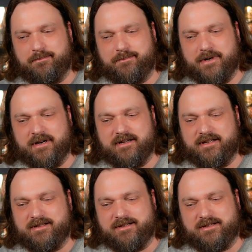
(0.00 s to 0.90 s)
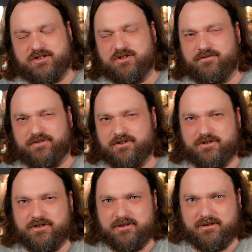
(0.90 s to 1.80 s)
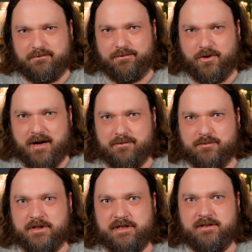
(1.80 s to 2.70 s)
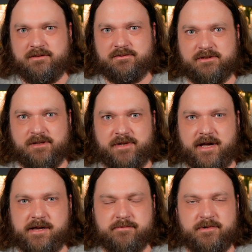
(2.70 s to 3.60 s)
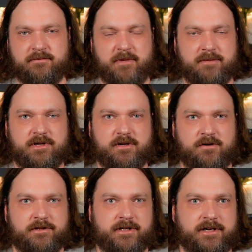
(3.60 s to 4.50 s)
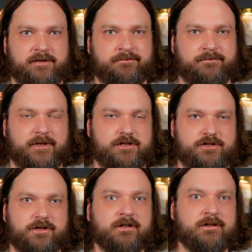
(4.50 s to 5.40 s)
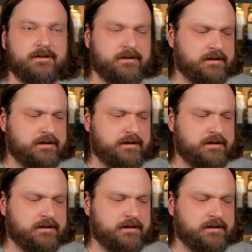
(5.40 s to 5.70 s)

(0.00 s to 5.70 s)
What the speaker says: but it's chill filtered, probably, sometimes, maybe all the time, not sure.